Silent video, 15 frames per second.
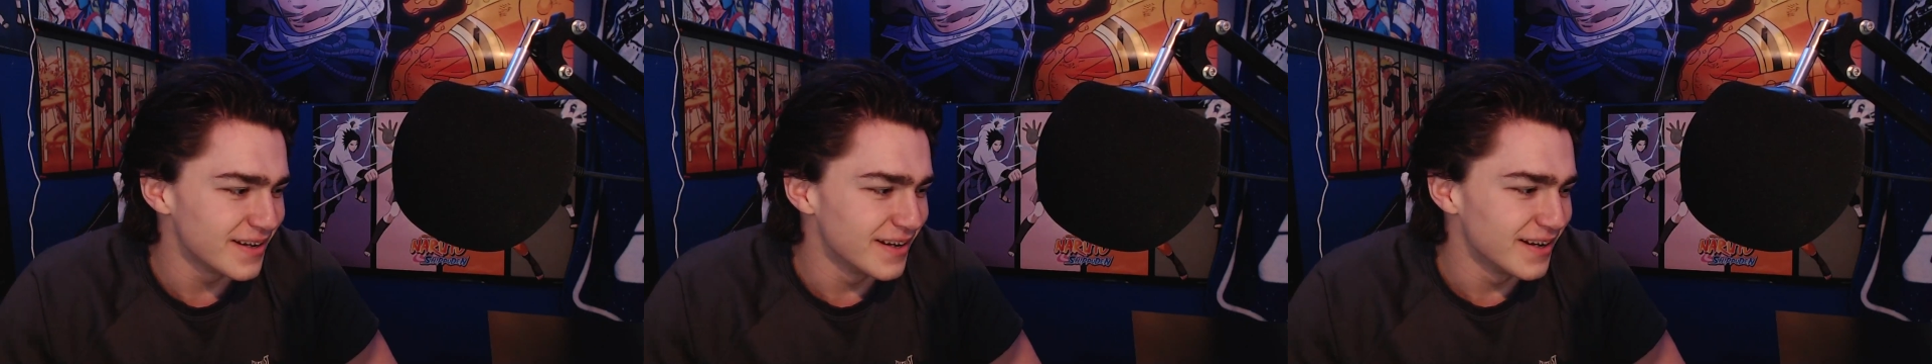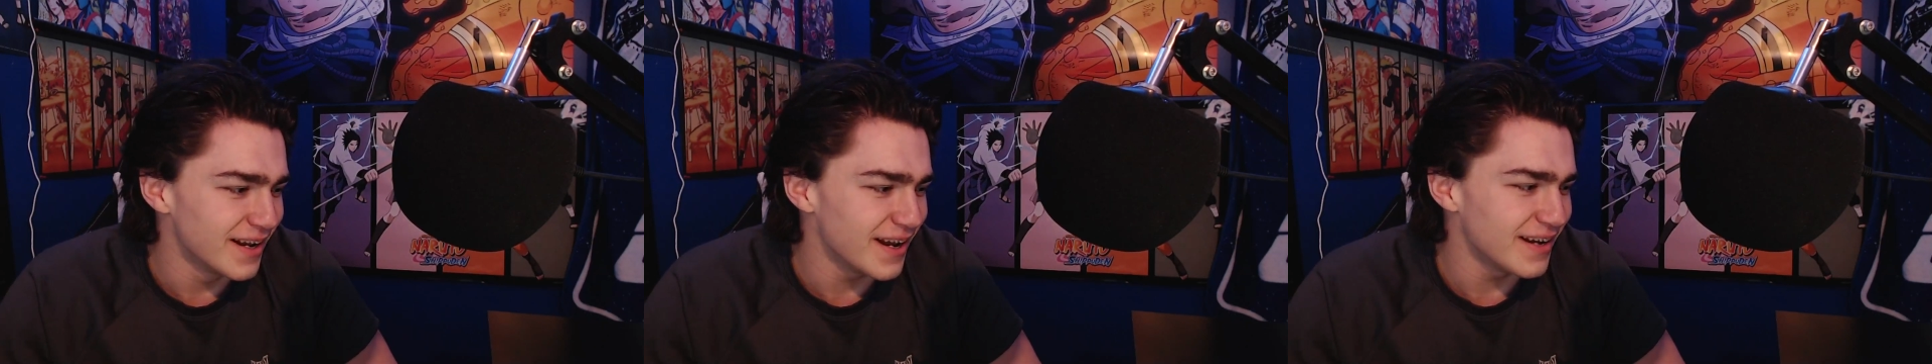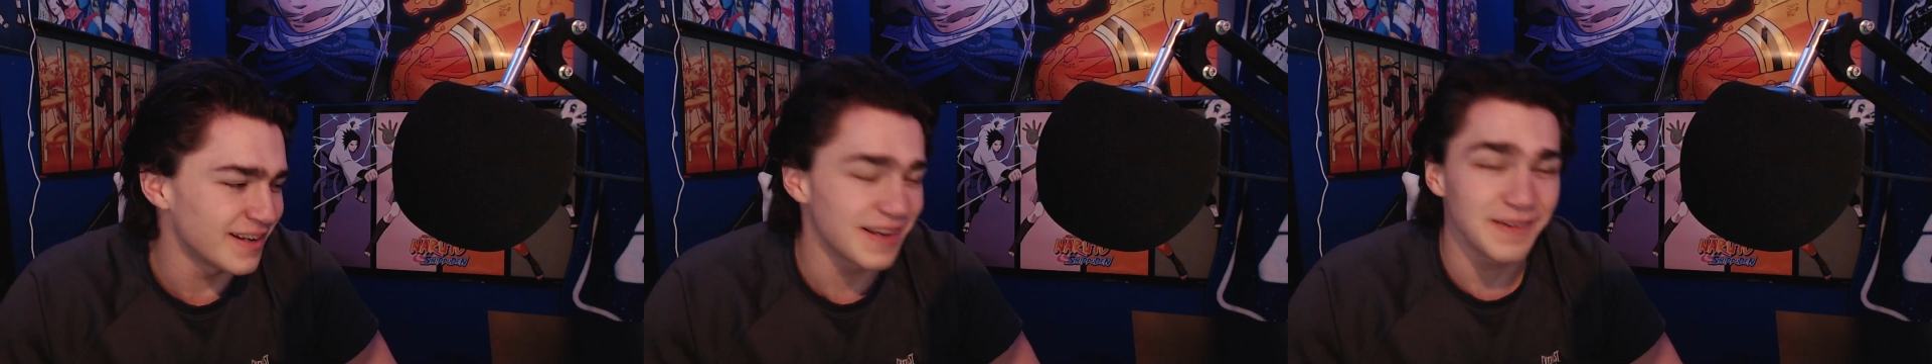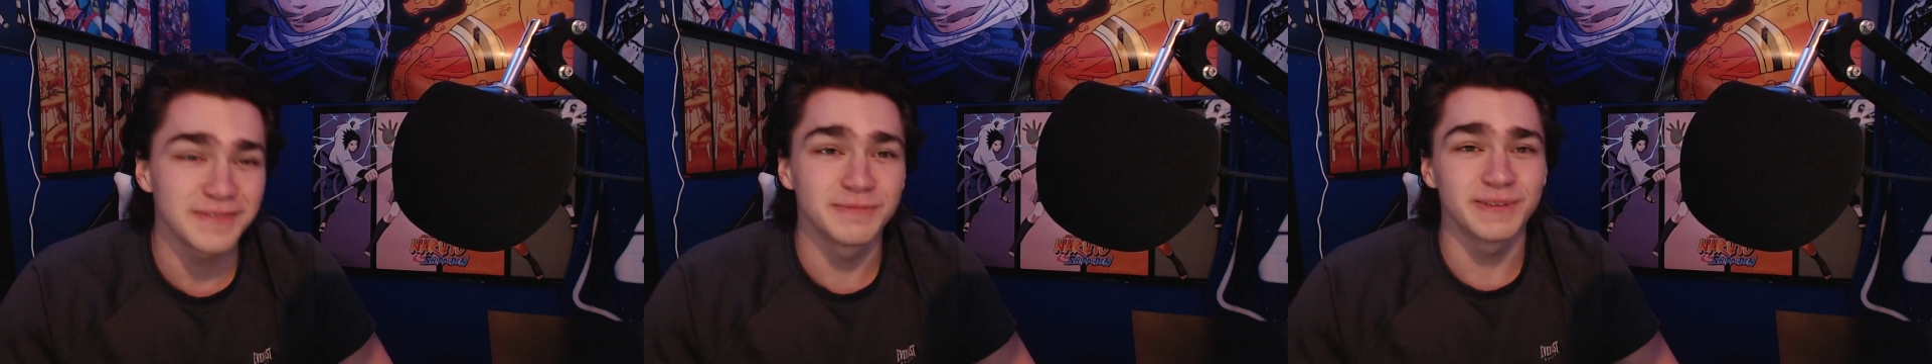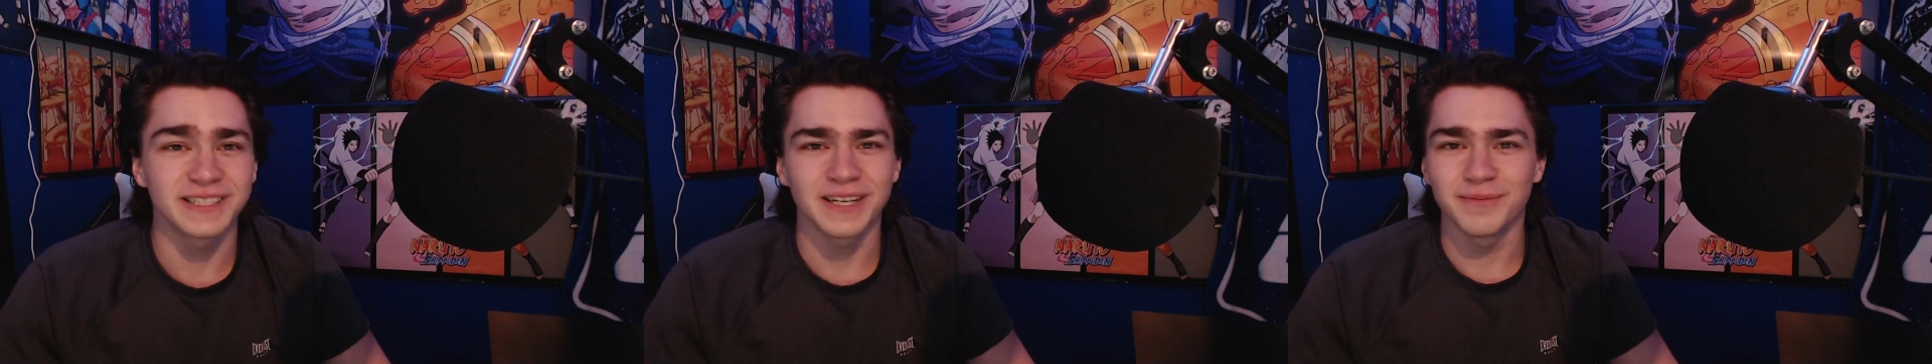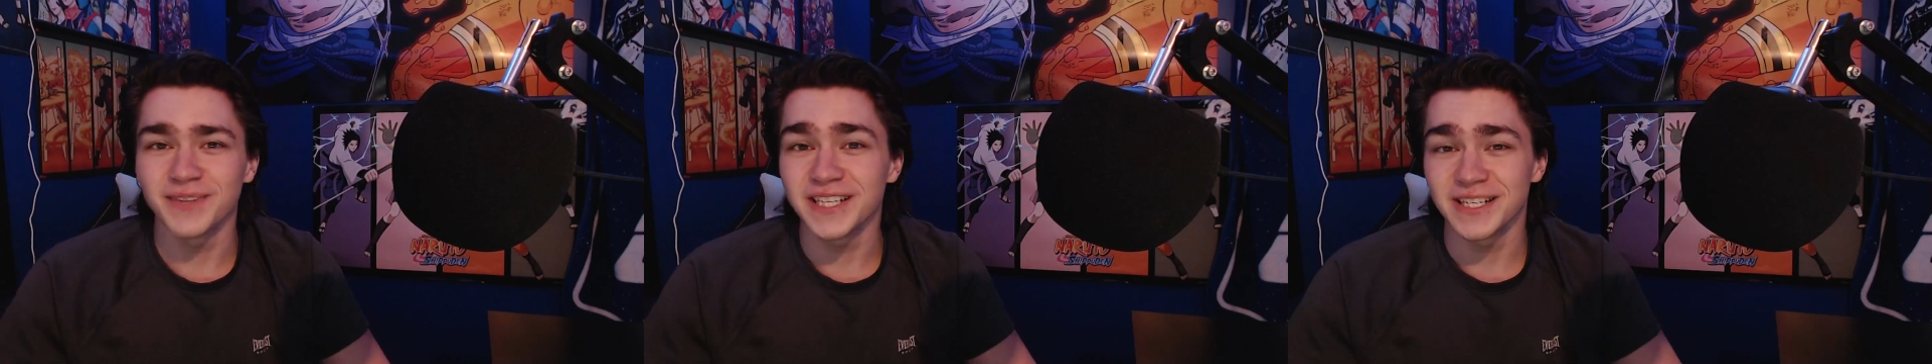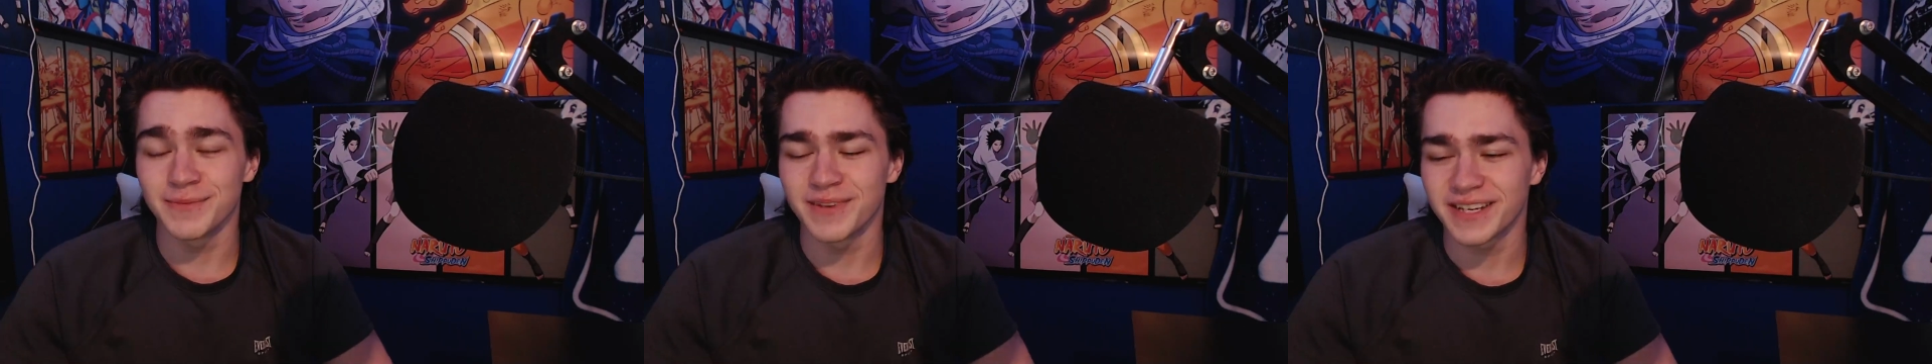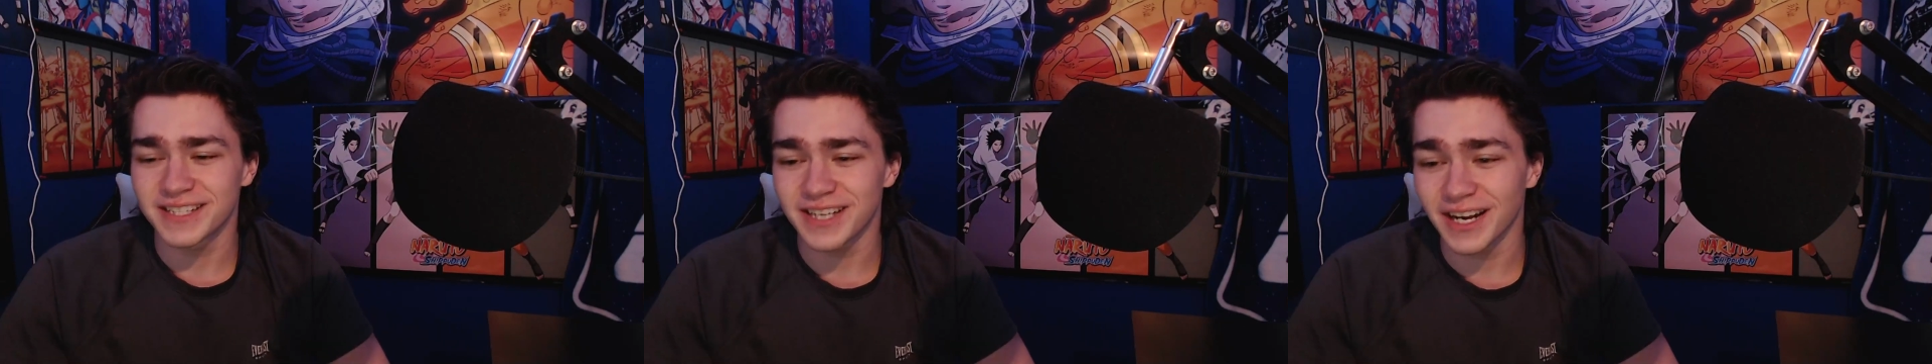and it gives me something to be
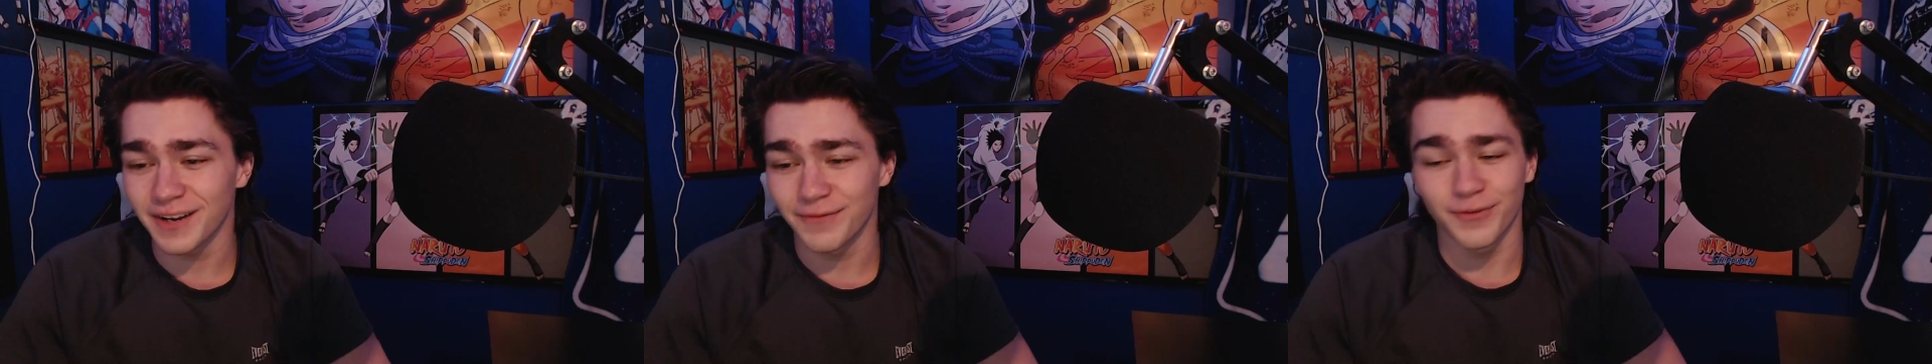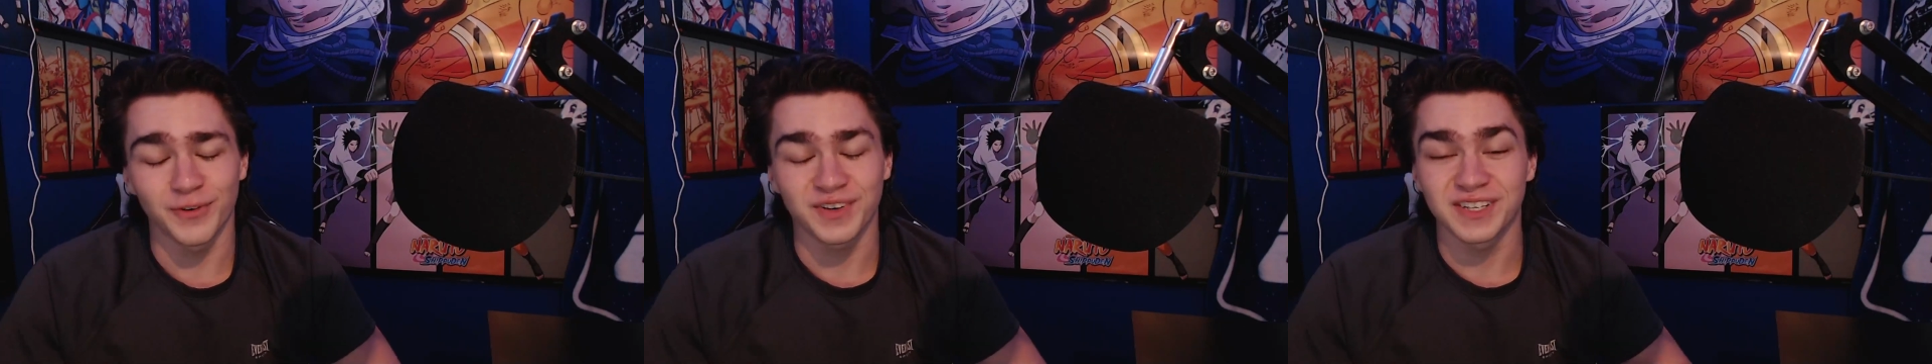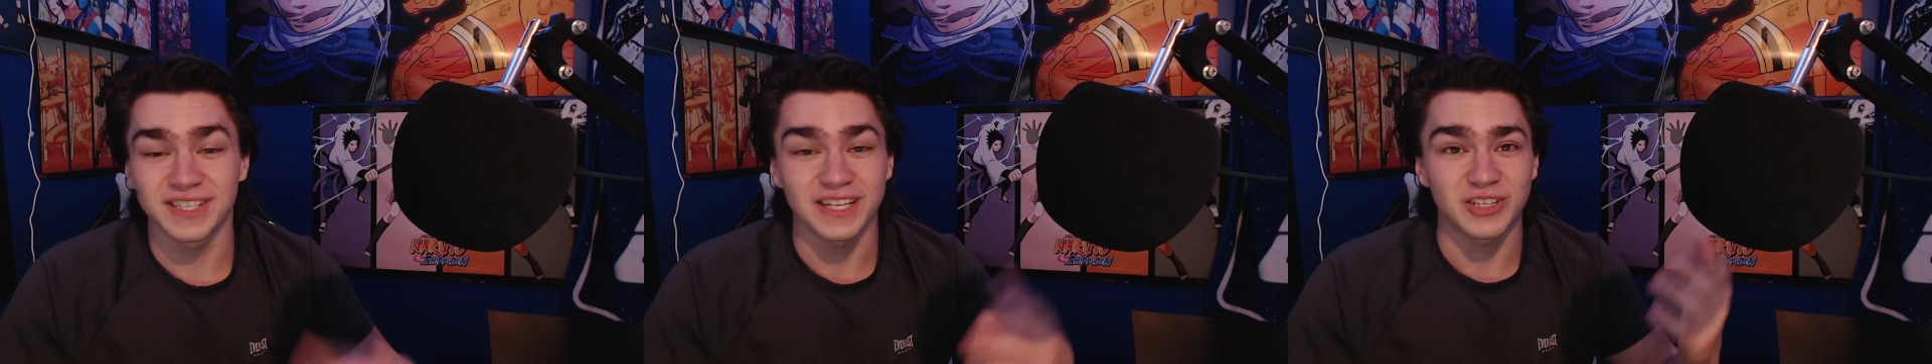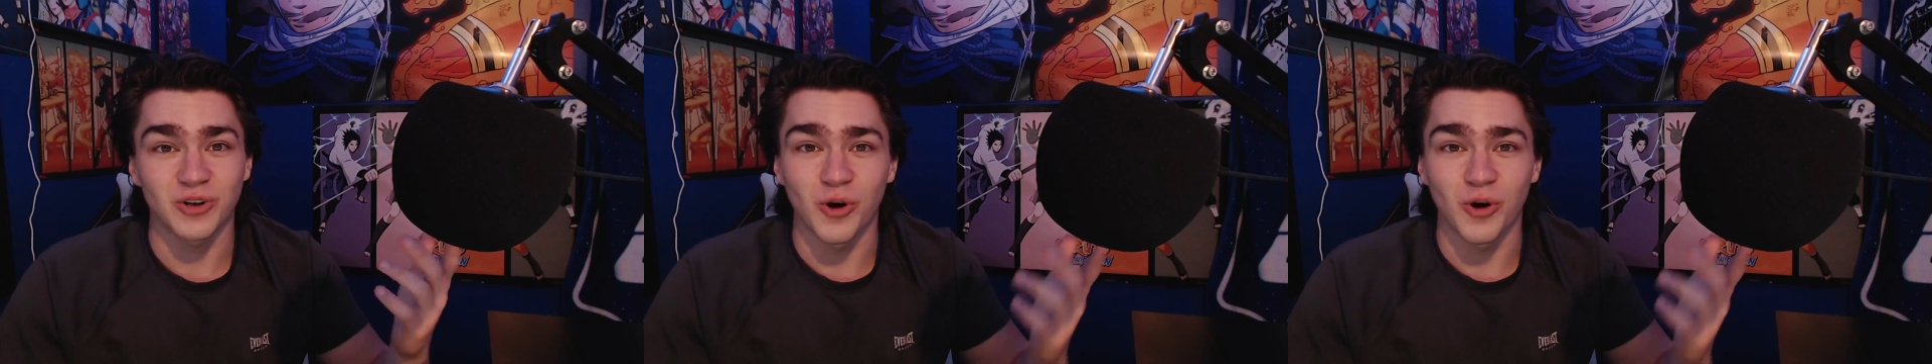excited for because this whole